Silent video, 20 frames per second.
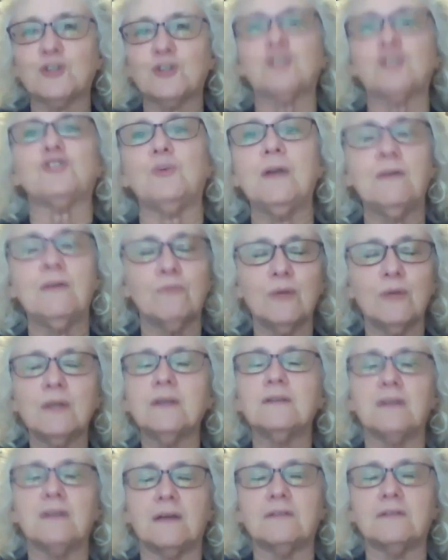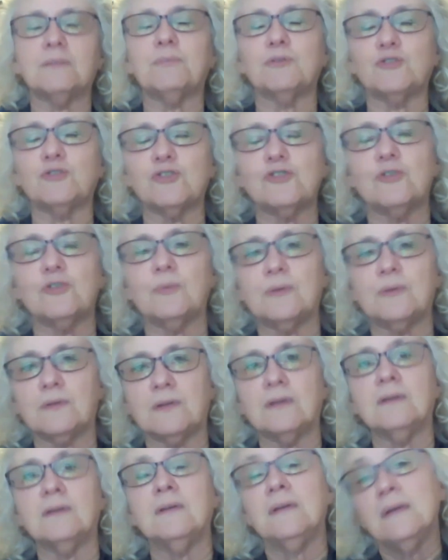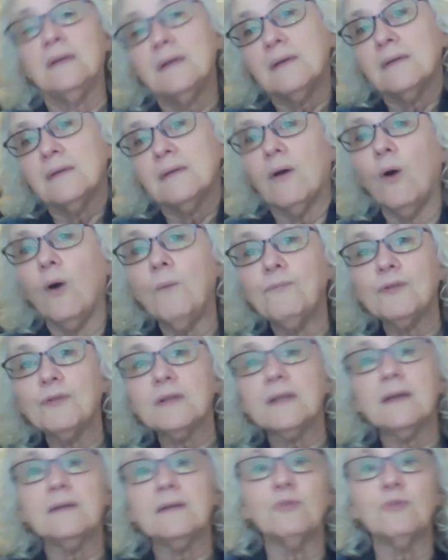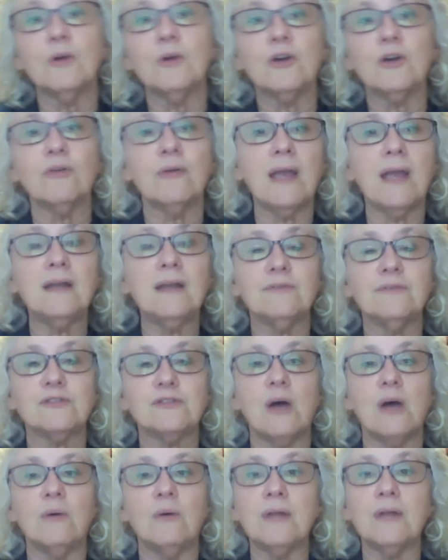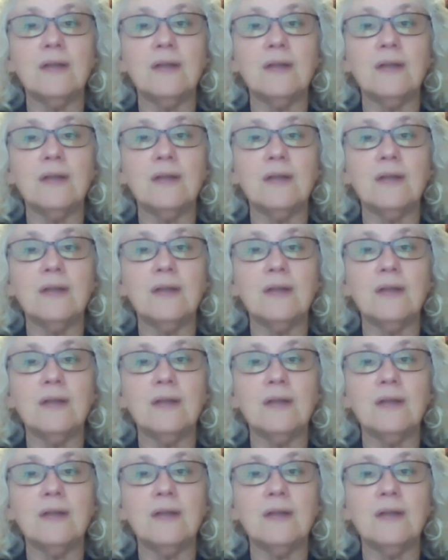you. It really does. It pushes you into, hopefully into a creative zone.